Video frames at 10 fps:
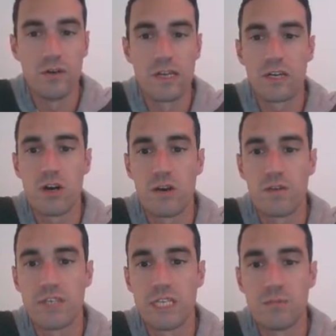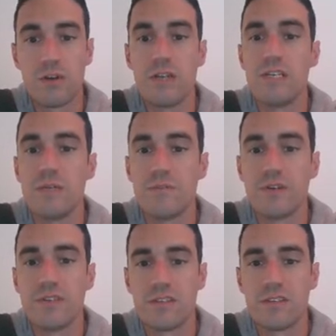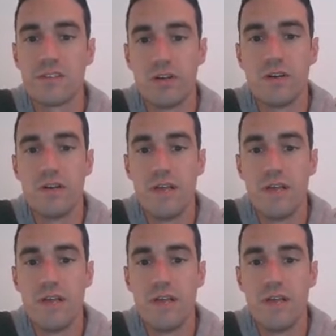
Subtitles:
it carved deeper and deeper into the middle.